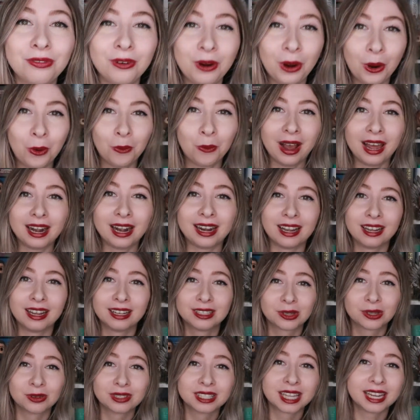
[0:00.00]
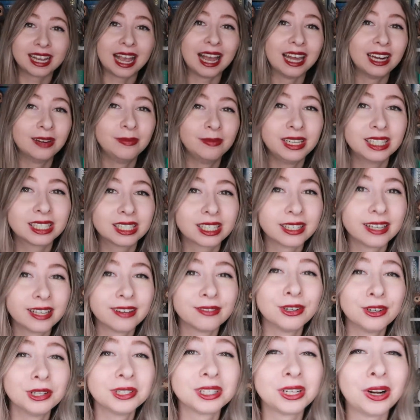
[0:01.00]
for a wedding. So it's like enemies to
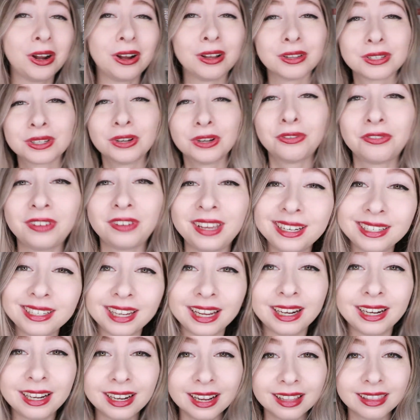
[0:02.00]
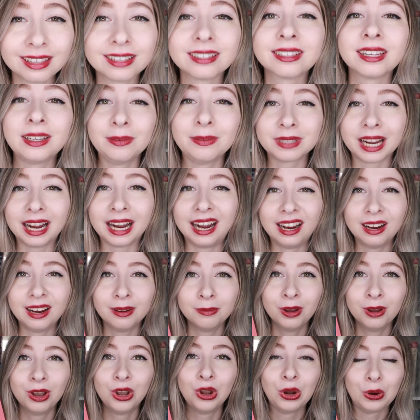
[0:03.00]
lovers and also fake dating at the same
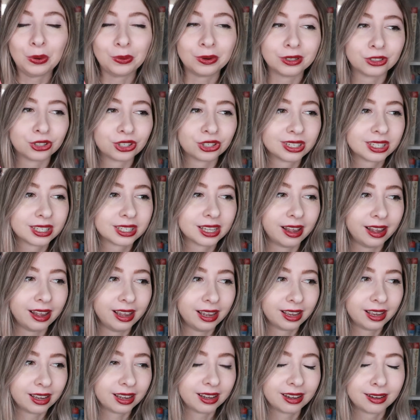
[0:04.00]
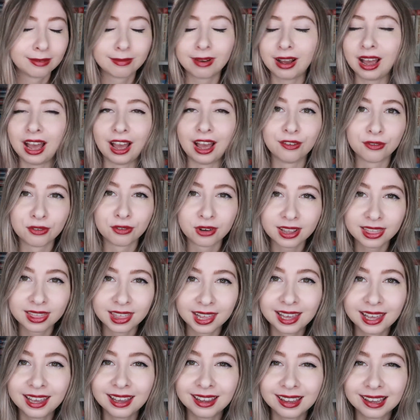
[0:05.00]
time, which is like
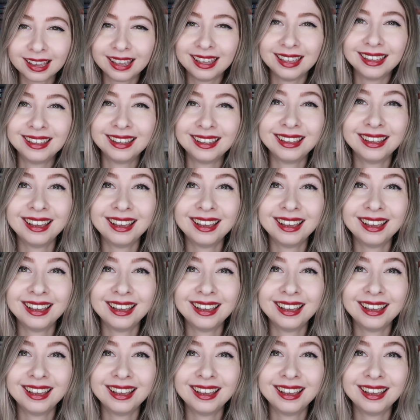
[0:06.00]
everything.